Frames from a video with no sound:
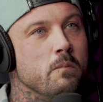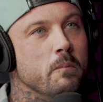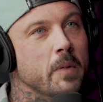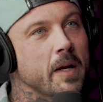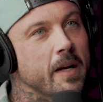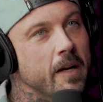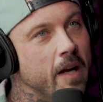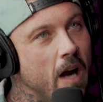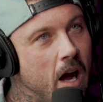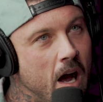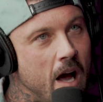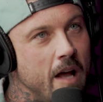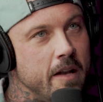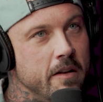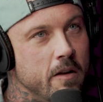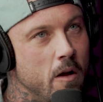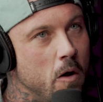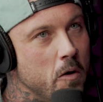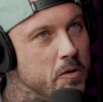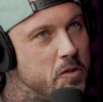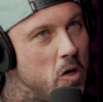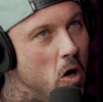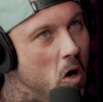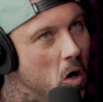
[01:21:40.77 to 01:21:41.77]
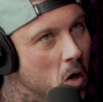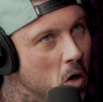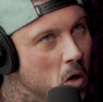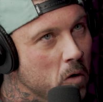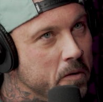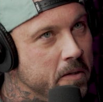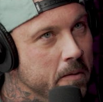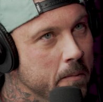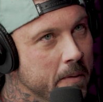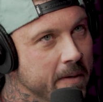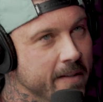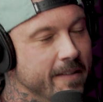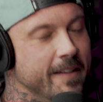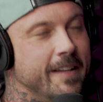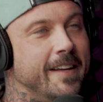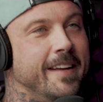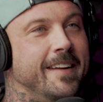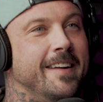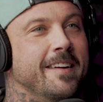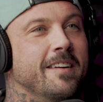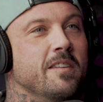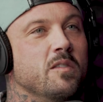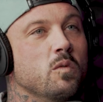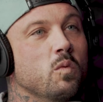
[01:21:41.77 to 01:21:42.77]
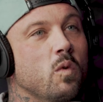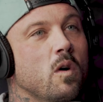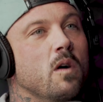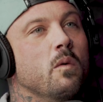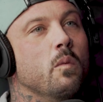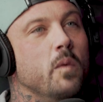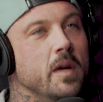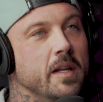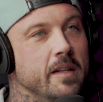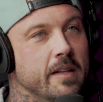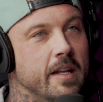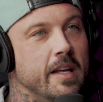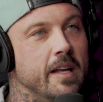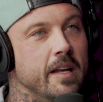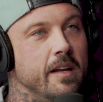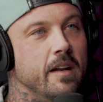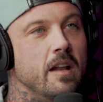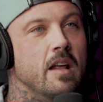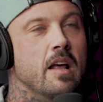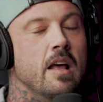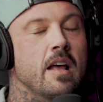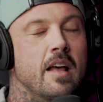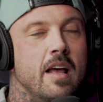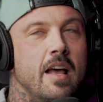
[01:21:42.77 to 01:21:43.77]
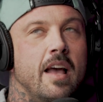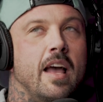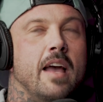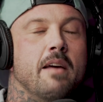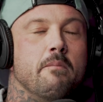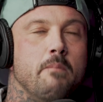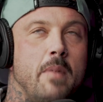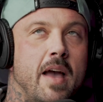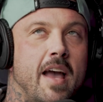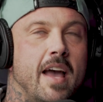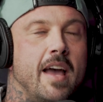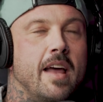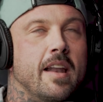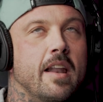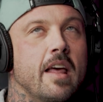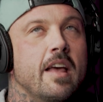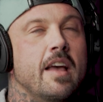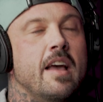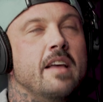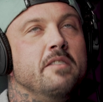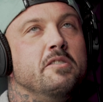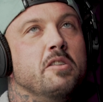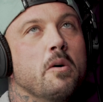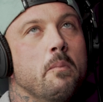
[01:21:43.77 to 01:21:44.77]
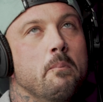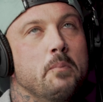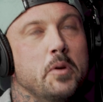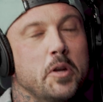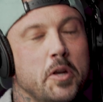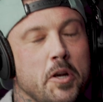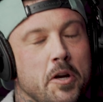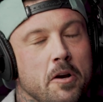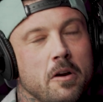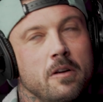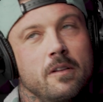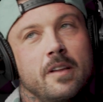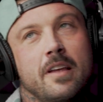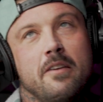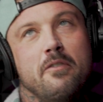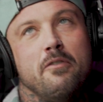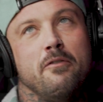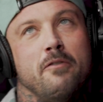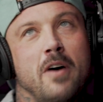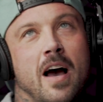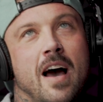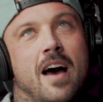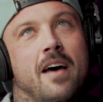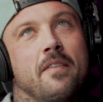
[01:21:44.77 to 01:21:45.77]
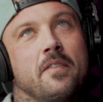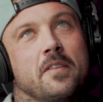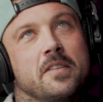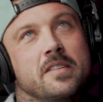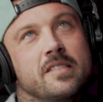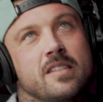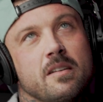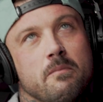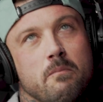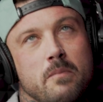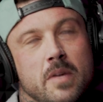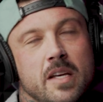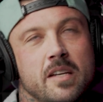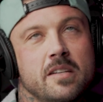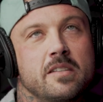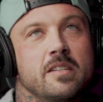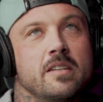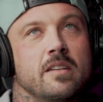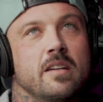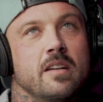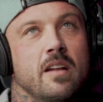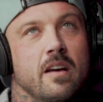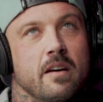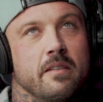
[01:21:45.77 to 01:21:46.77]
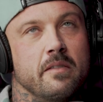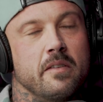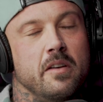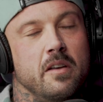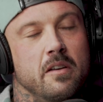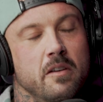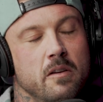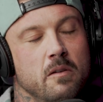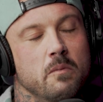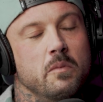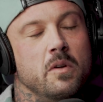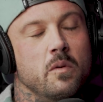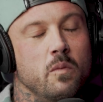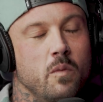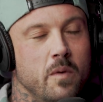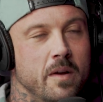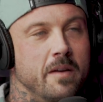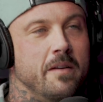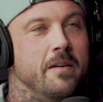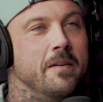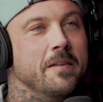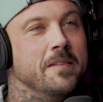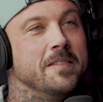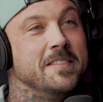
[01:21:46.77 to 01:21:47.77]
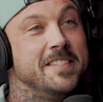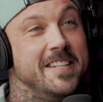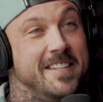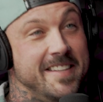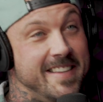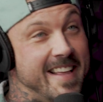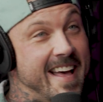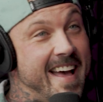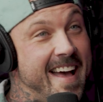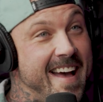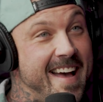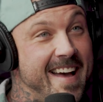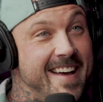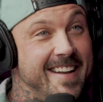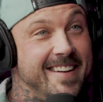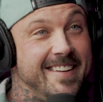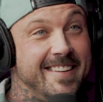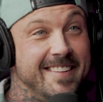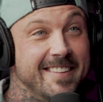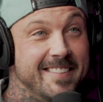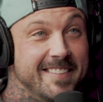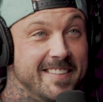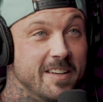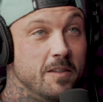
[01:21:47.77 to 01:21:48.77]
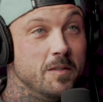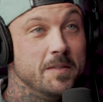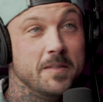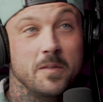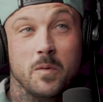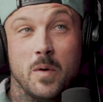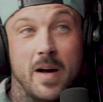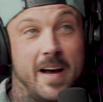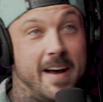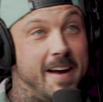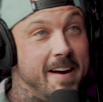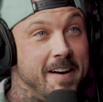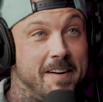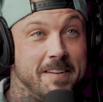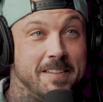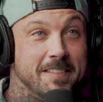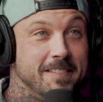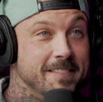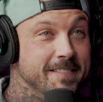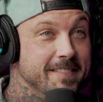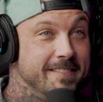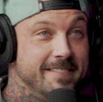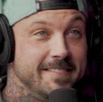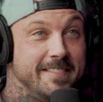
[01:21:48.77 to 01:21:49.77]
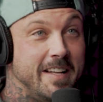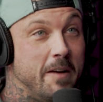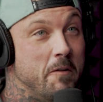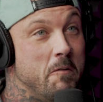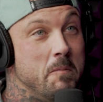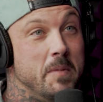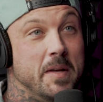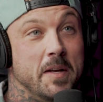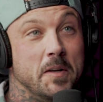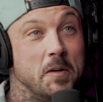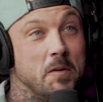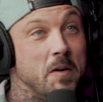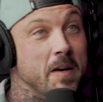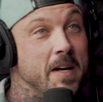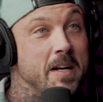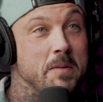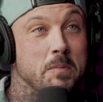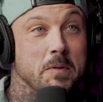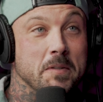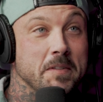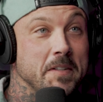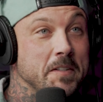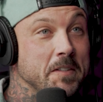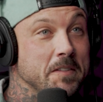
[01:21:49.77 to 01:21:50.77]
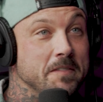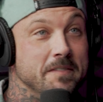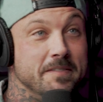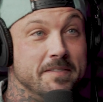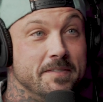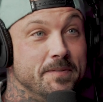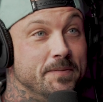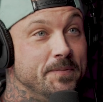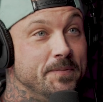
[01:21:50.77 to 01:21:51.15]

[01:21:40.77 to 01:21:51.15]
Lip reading: but God knows ultimately what we need. And man, to purely find the submission of the human will to that, wow, that would be incredible, dude.